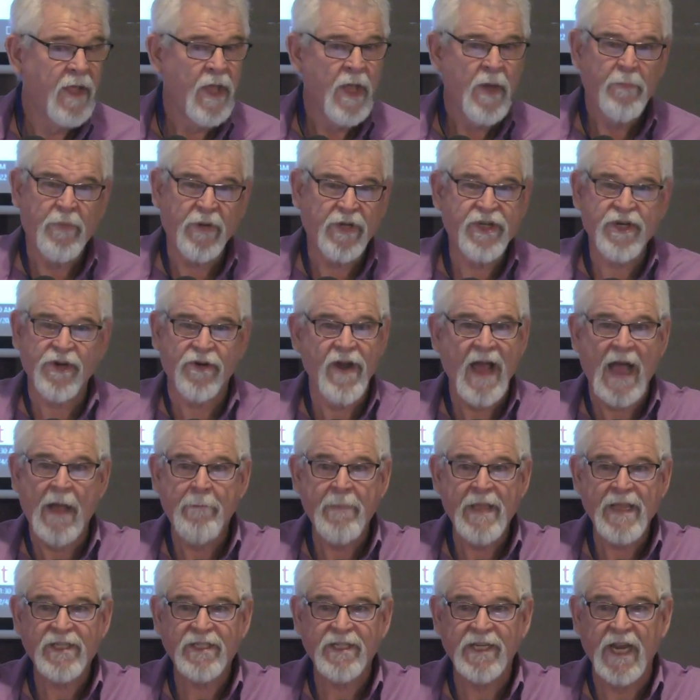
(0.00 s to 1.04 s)
But you're not
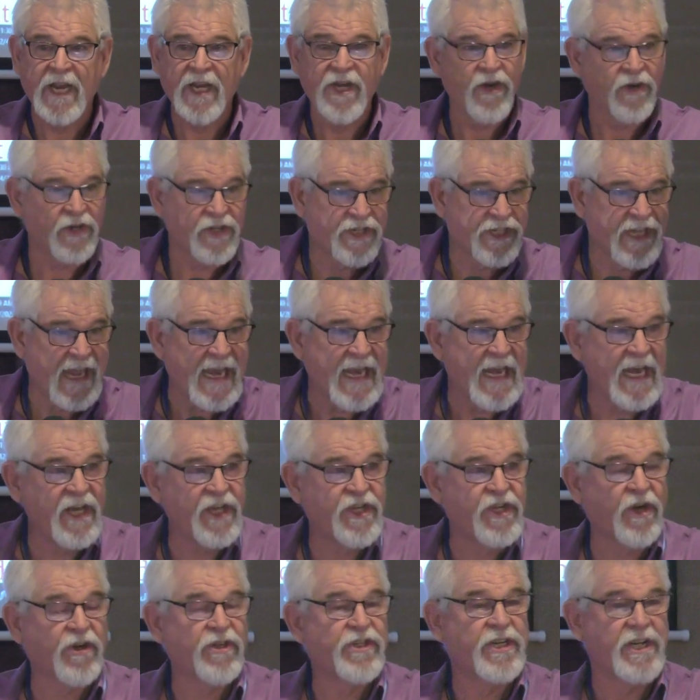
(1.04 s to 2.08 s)
missing it. You're sitting in
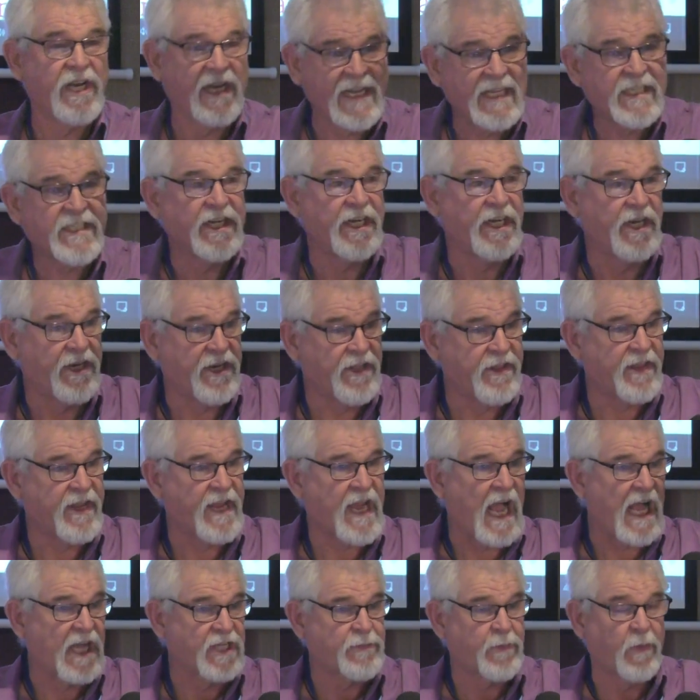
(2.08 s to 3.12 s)
church listening to the
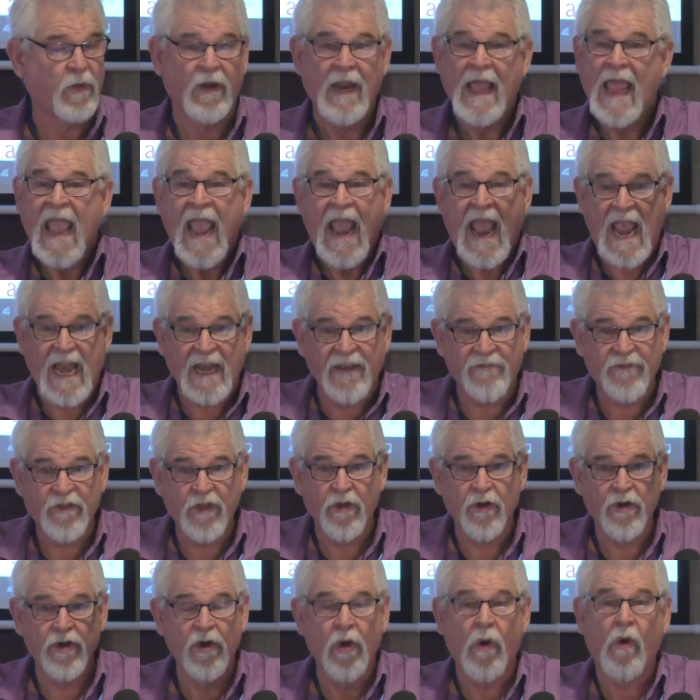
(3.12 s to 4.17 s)
gospel, and if
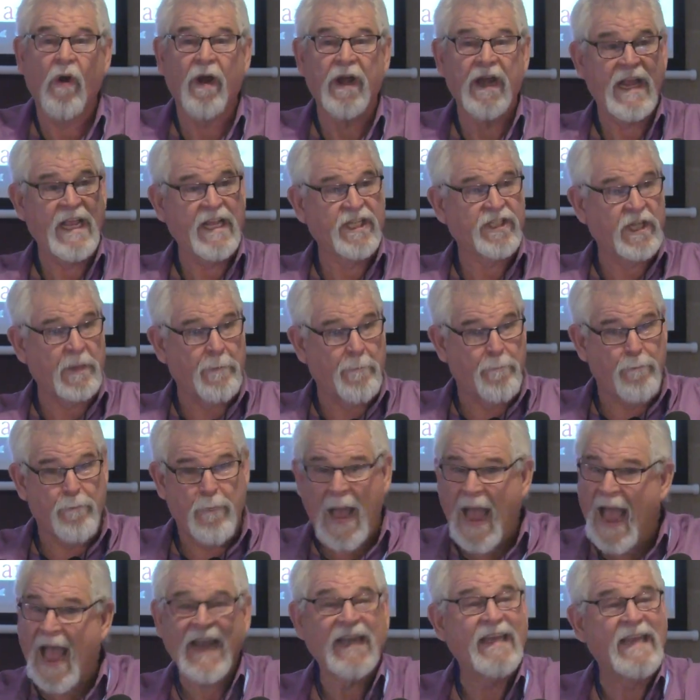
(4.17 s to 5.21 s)
you ignore it, it's a
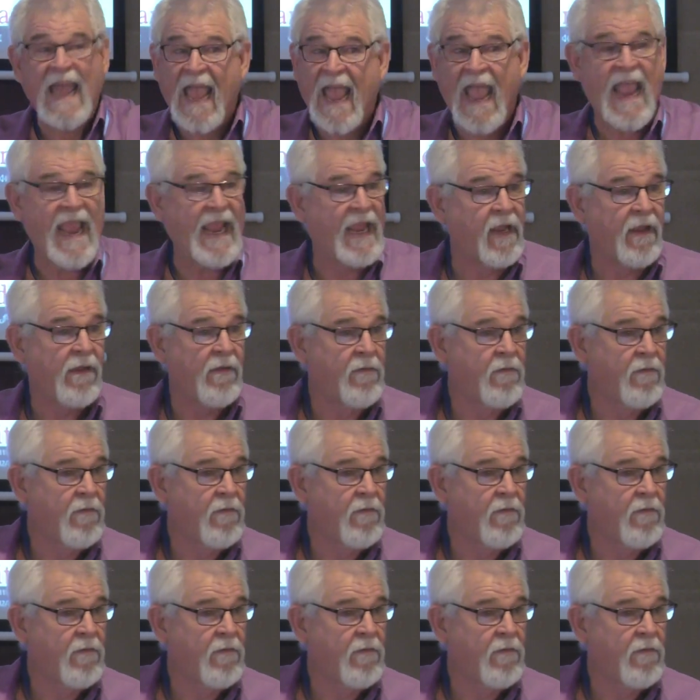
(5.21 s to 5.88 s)
bad day.